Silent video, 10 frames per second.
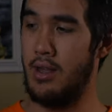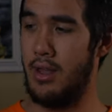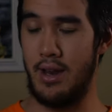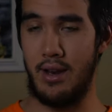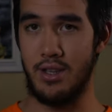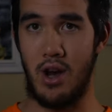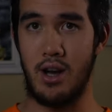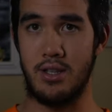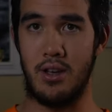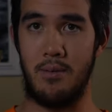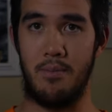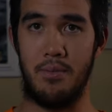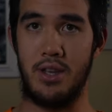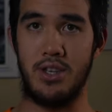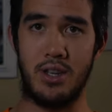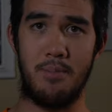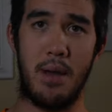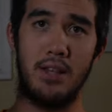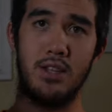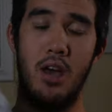Then it's awesome. It just
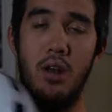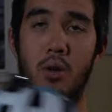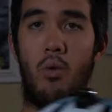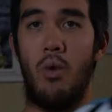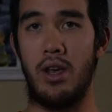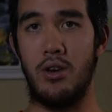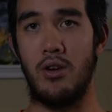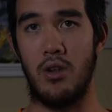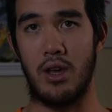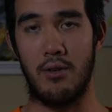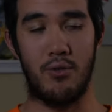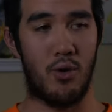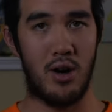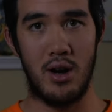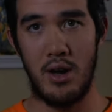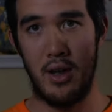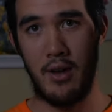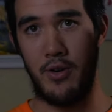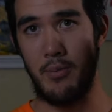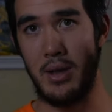depends on what you're looking for.
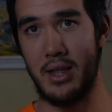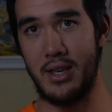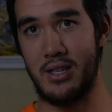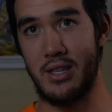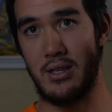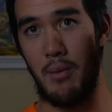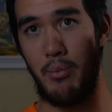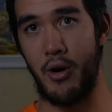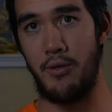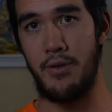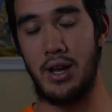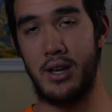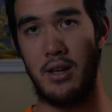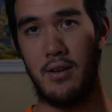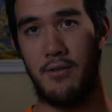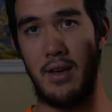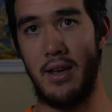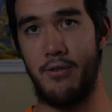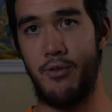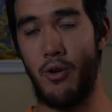For me, this is a perfect
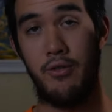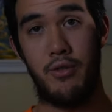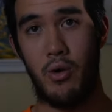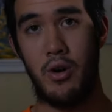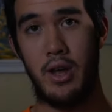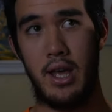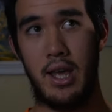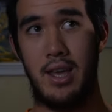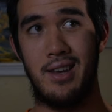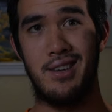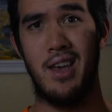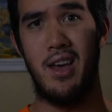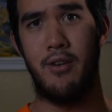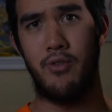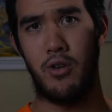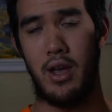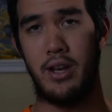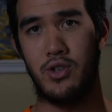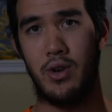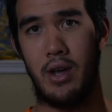fit for Florida and for
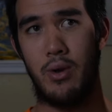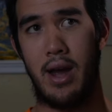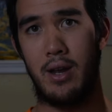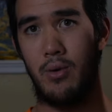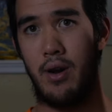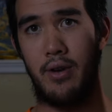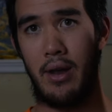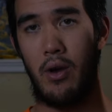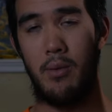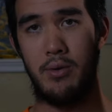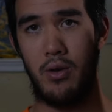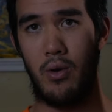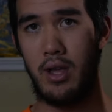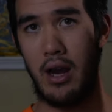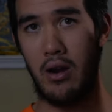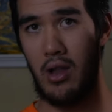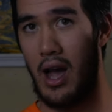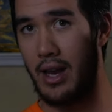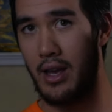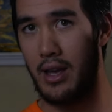light trail riding whenever I go up to North
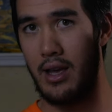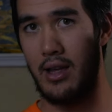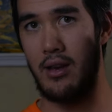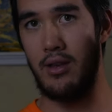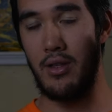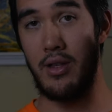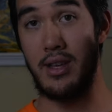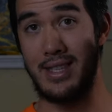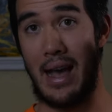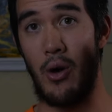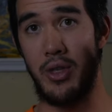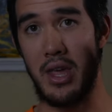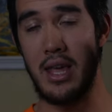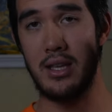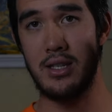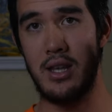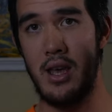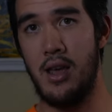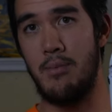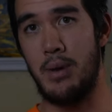Carolina in the Southeast,
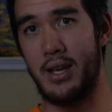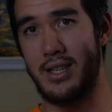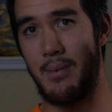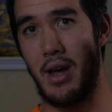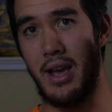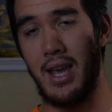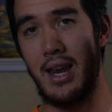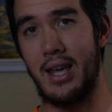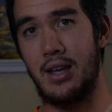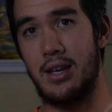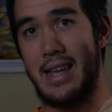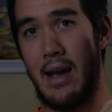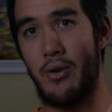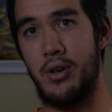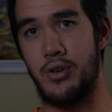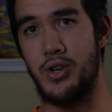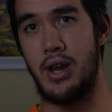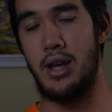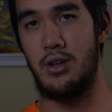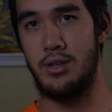because I'm not hitting downhill
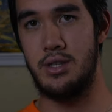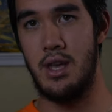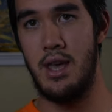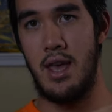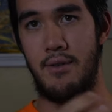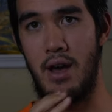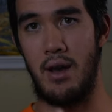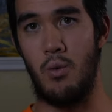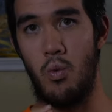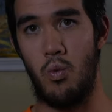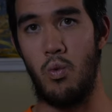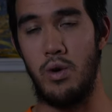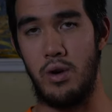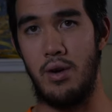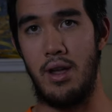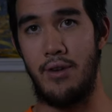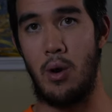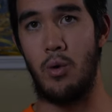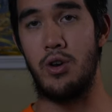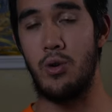trails. If I
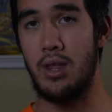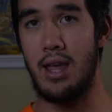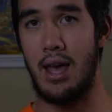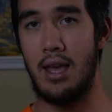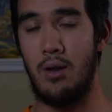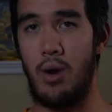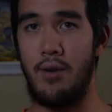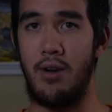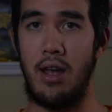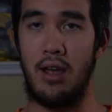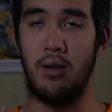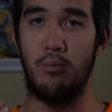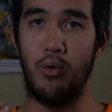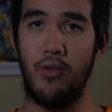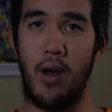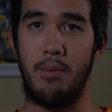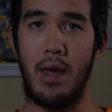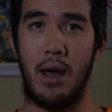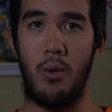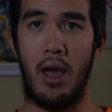were doing that, and whenever I move up
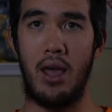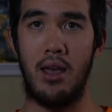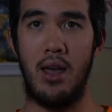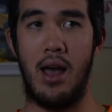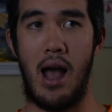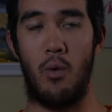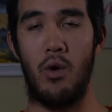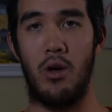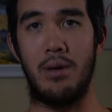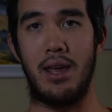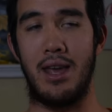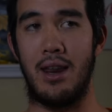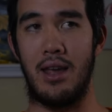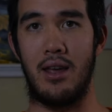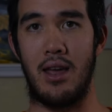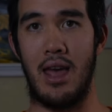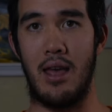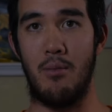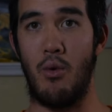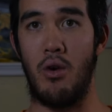that way, I will be getting
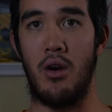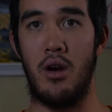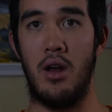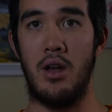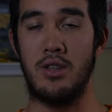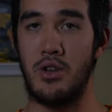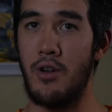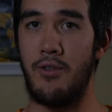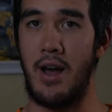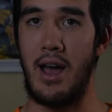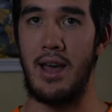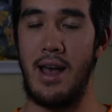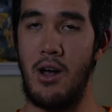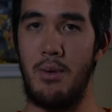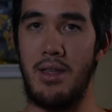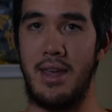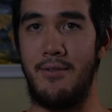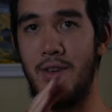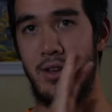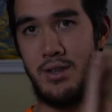a more certified helmet
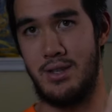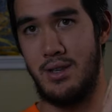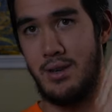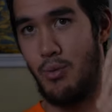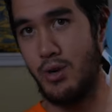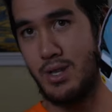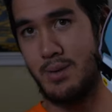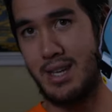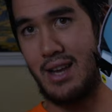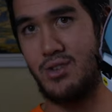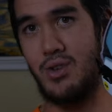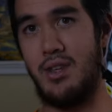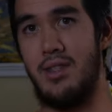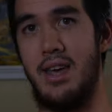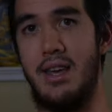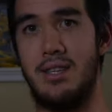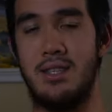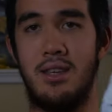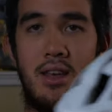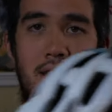that feels more substantial than
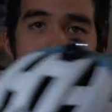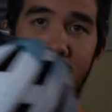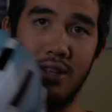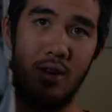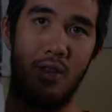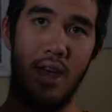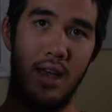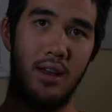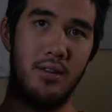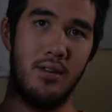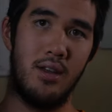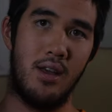this. Until then,